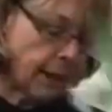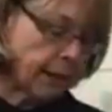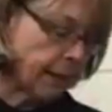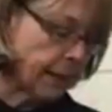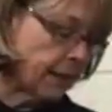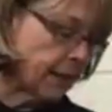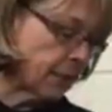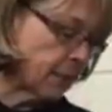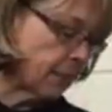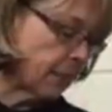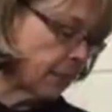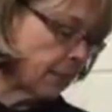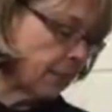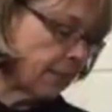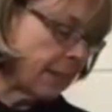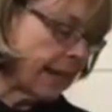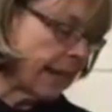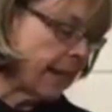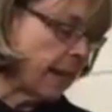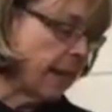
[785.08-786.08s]
all the rubbish
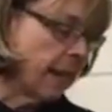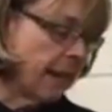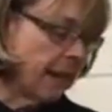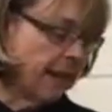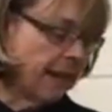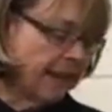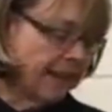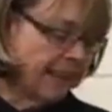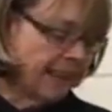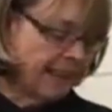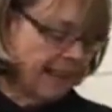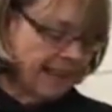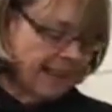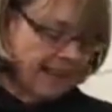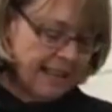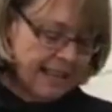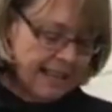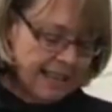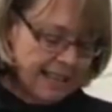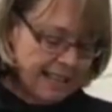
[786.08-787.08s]
going into my bin.
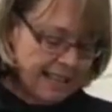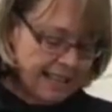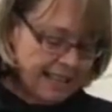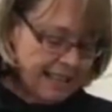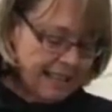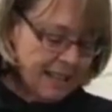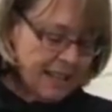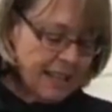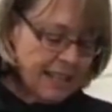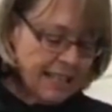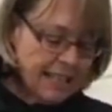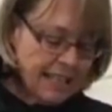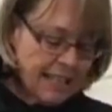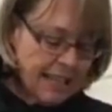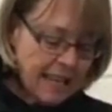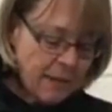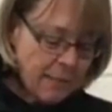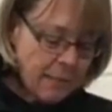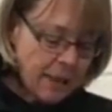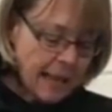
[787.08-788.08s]

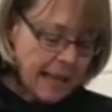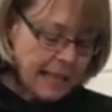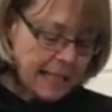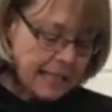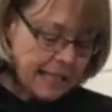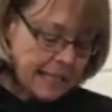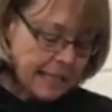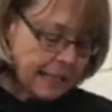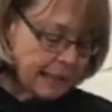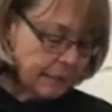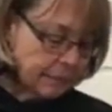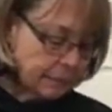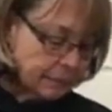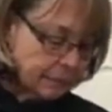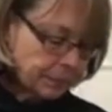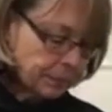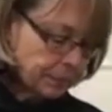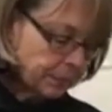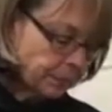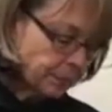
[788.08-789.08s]
So you can see I'm
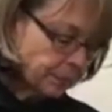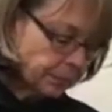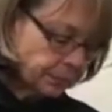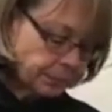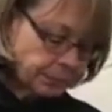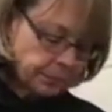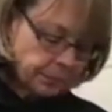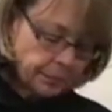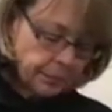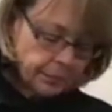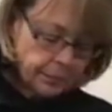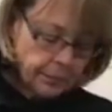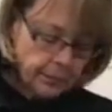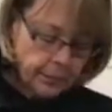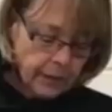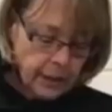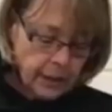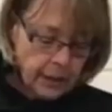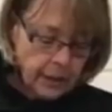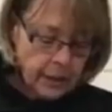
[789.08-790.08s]
adding
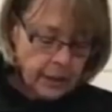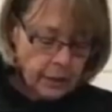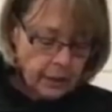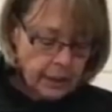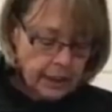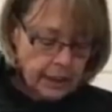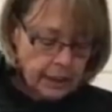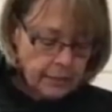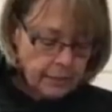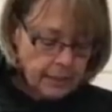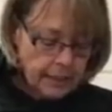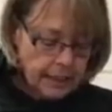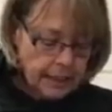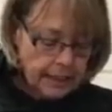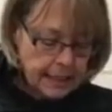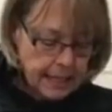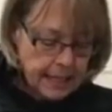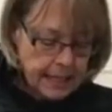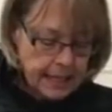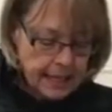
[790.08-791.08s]
the
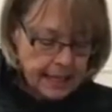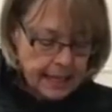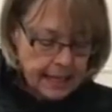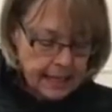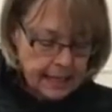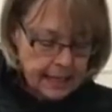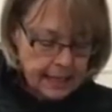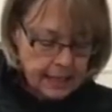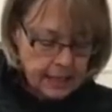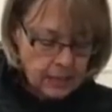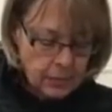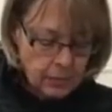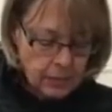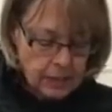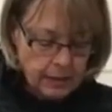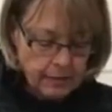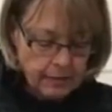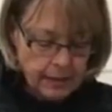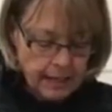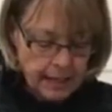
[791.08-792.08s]
eucalyptus in
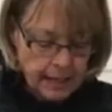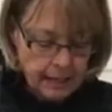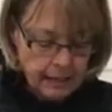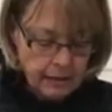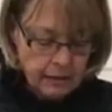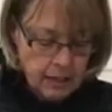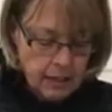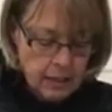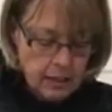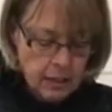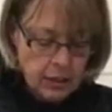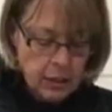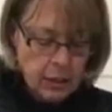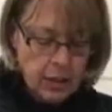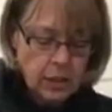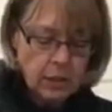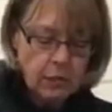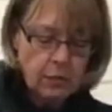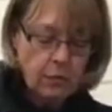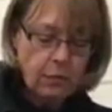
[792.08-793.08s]
as well
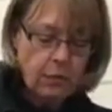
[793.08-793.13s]
now.